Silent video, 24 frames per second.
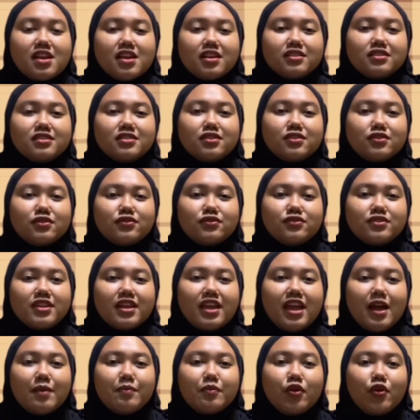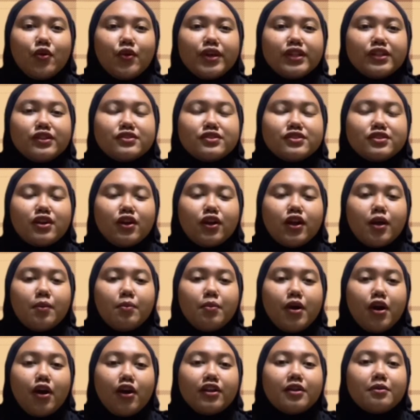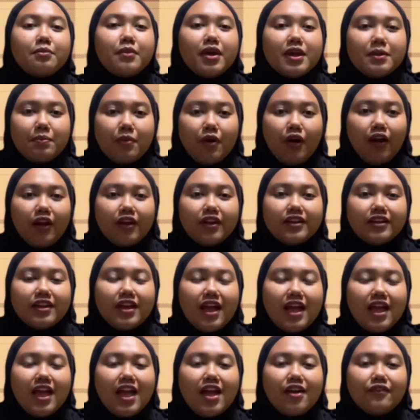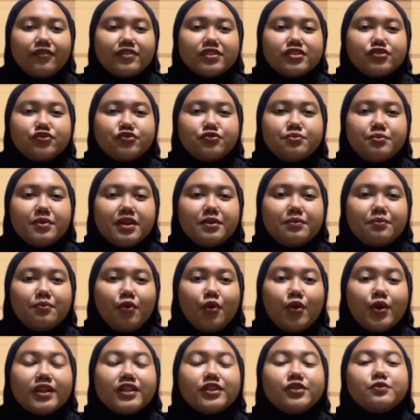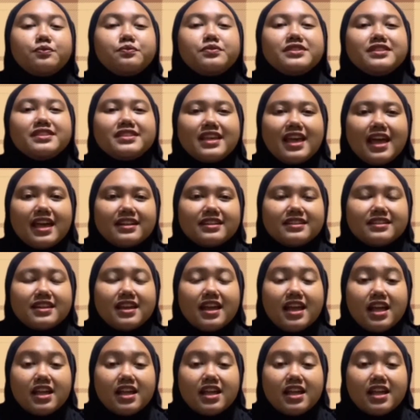So today I'm going to talk about my part. I have two main points to present.